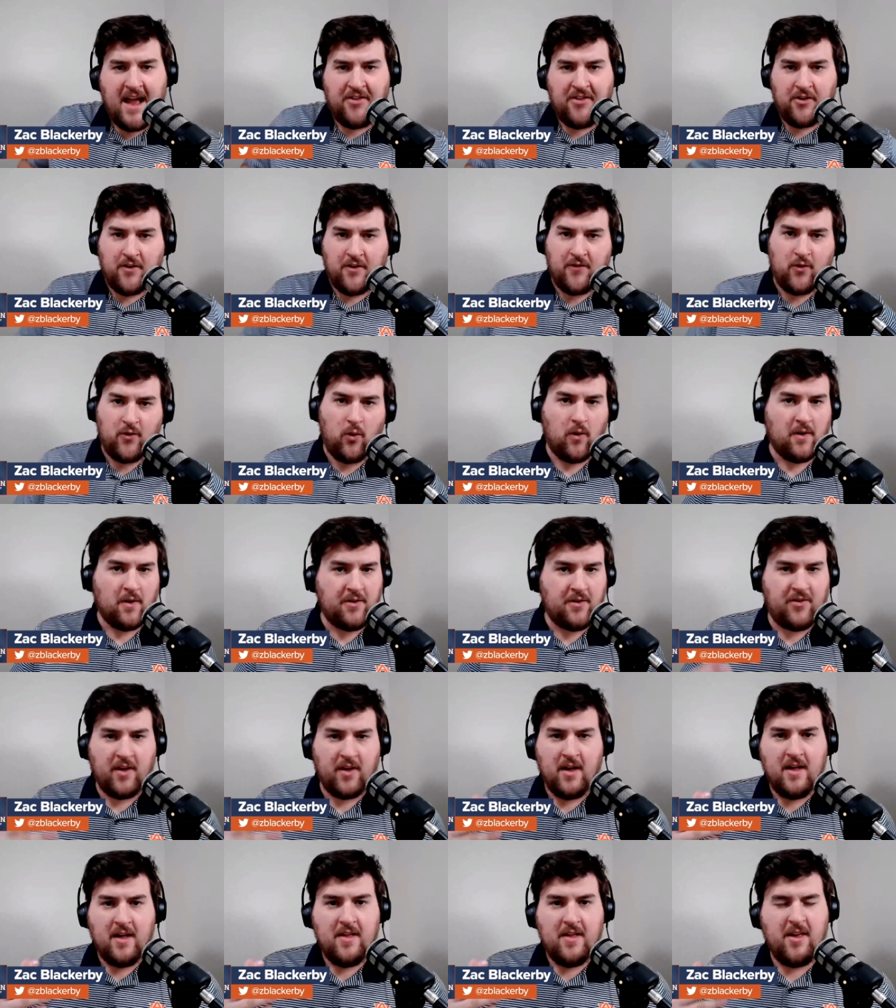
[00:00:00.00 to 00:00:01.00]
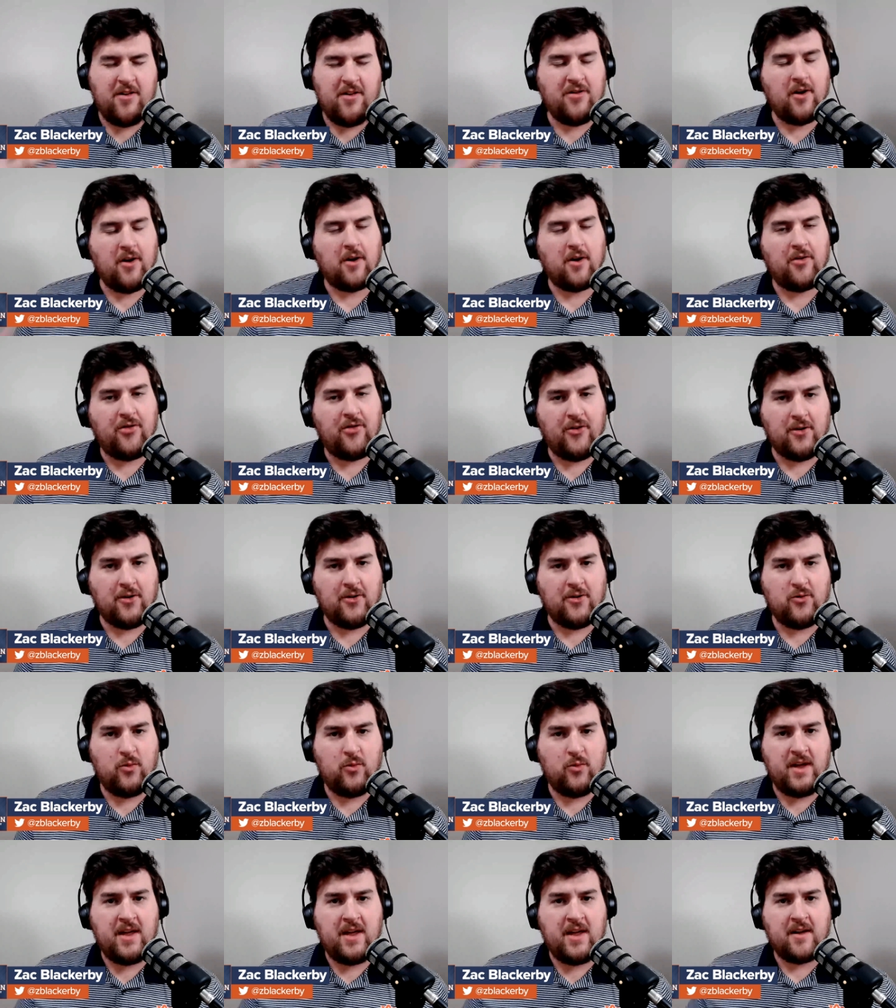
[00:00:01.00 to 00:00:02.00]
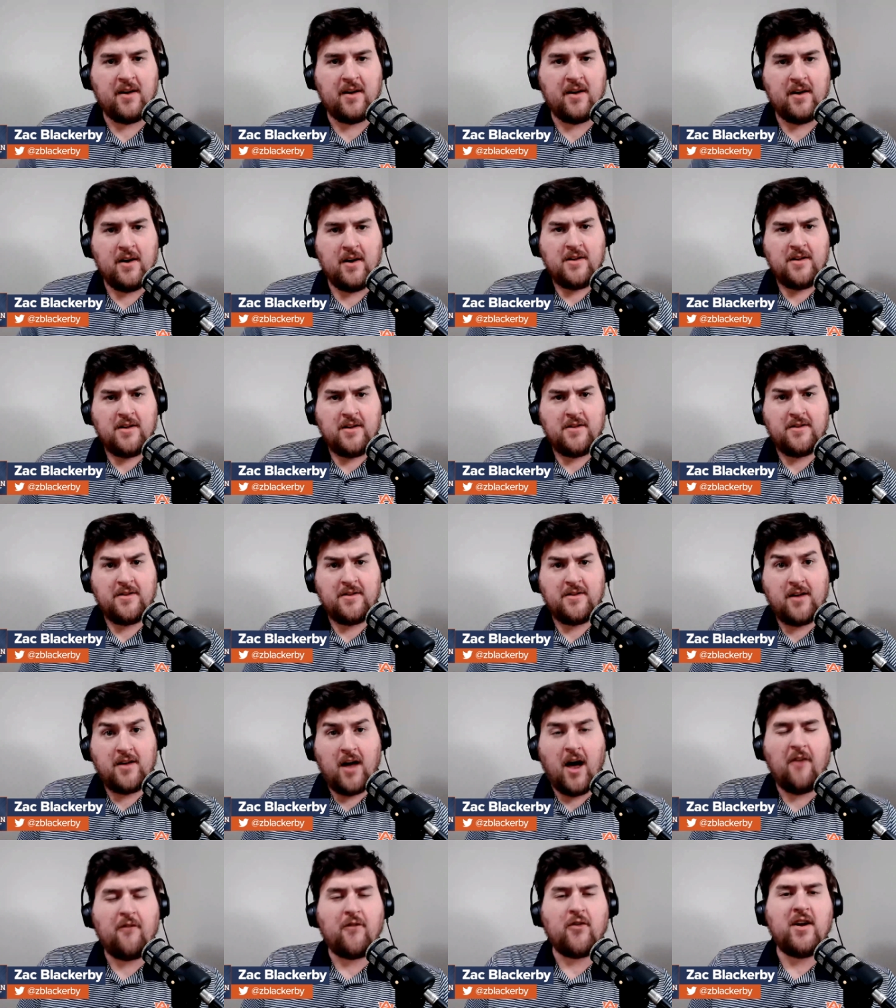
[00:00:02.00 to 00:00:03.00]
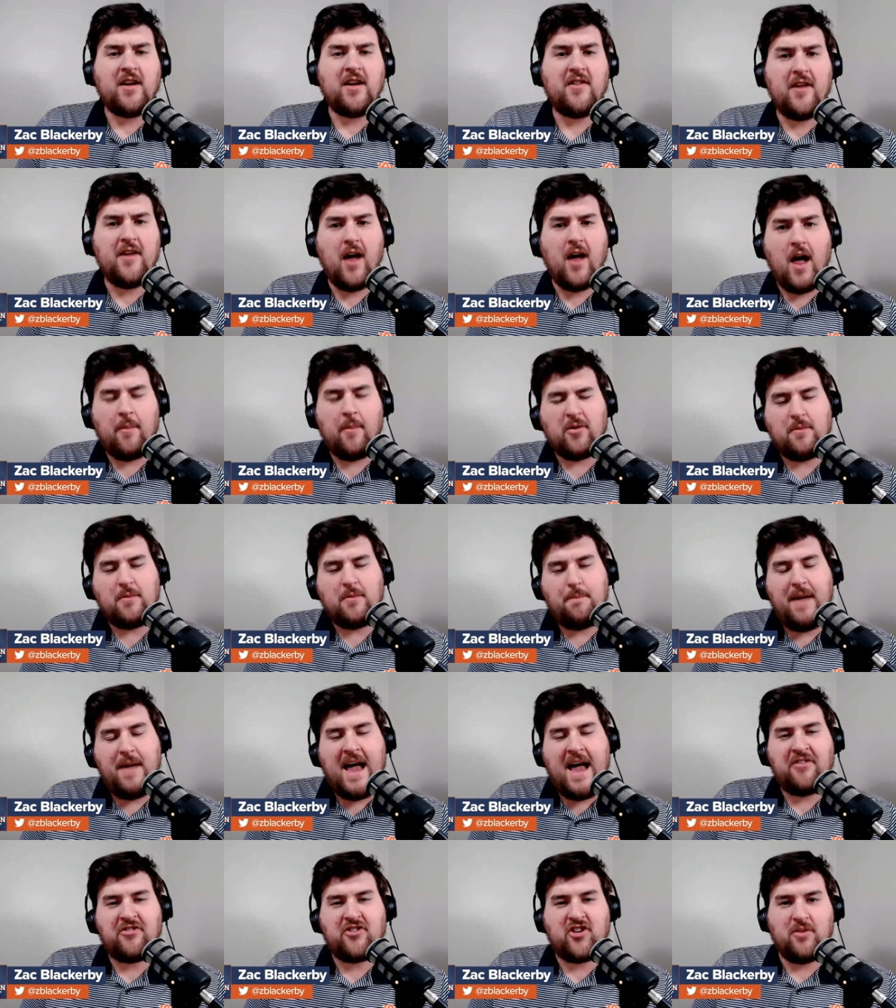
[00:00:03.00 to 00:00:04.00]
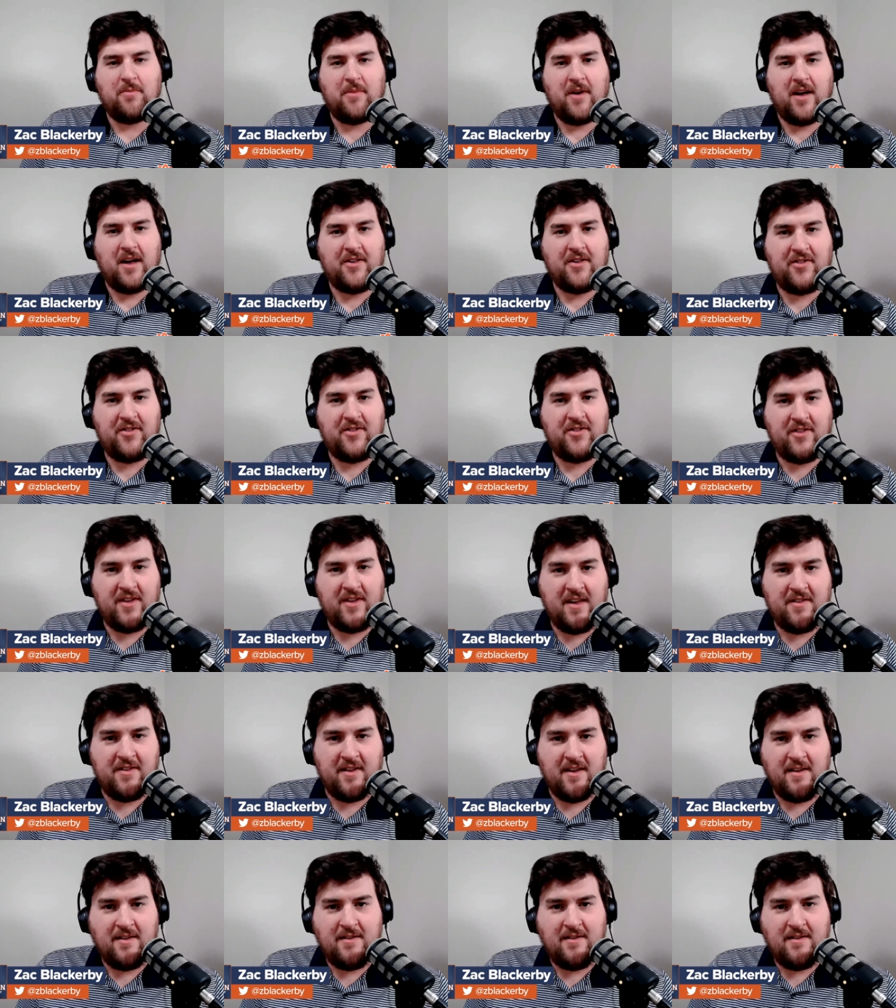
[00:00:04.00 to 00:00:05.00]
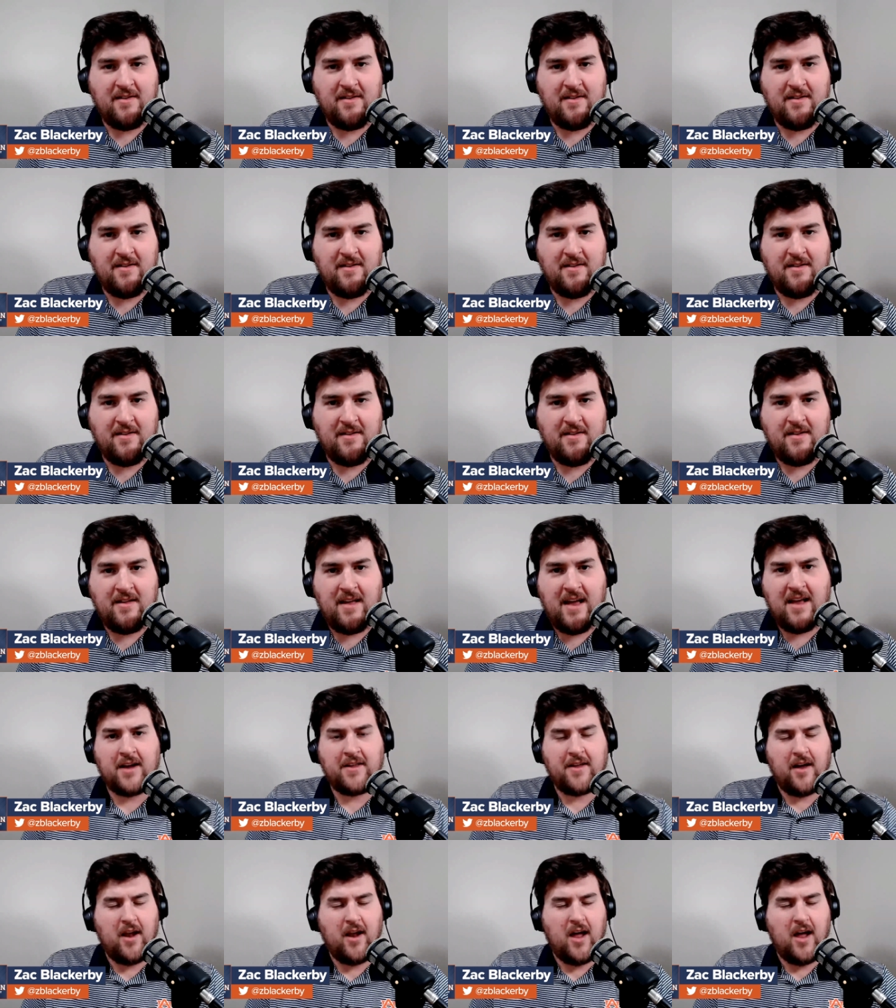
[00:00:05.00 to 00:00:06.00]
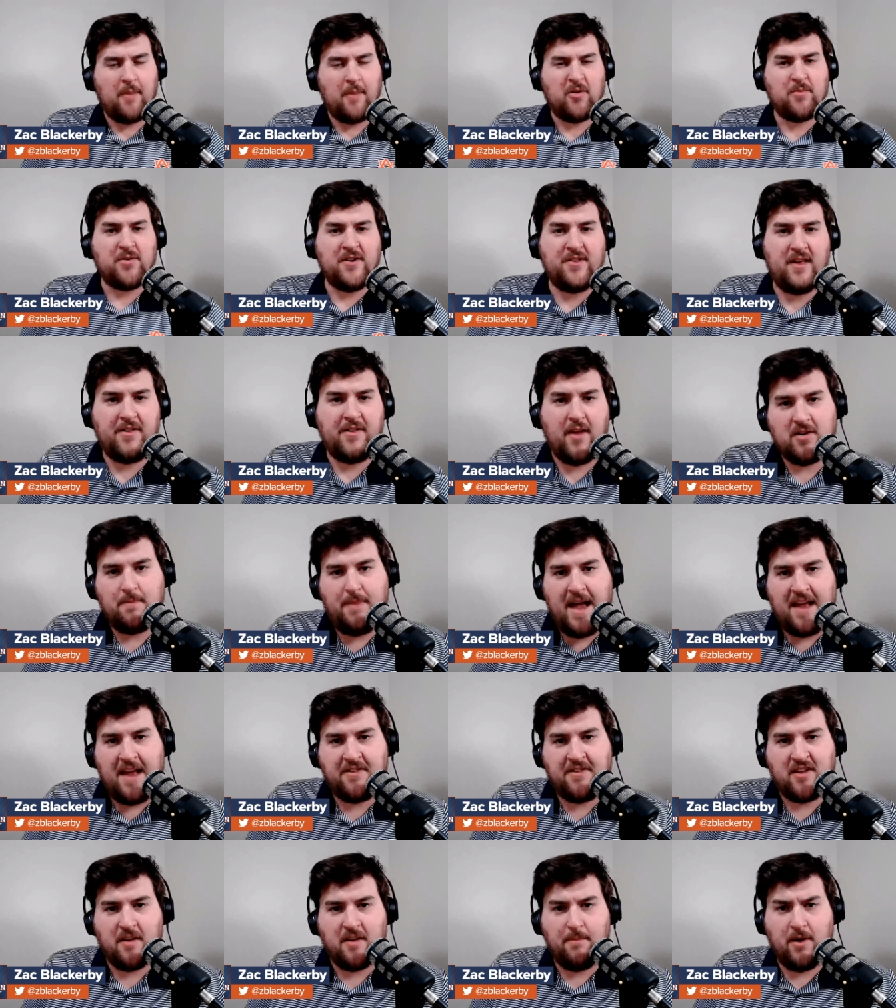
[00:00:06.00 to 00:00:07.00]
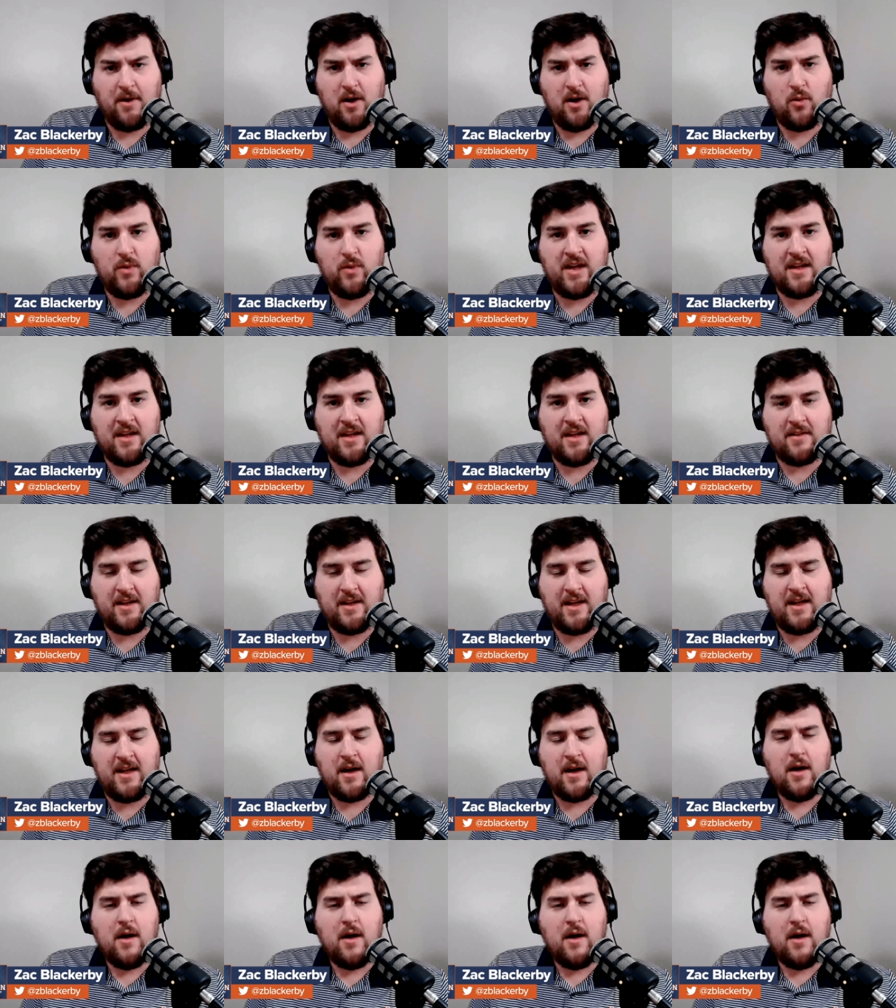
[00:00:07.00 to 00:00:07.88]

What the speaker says: And of course, this is our third week covering the Auburn basketball season as Locked On Auburn presents Auburn Basketball Weekly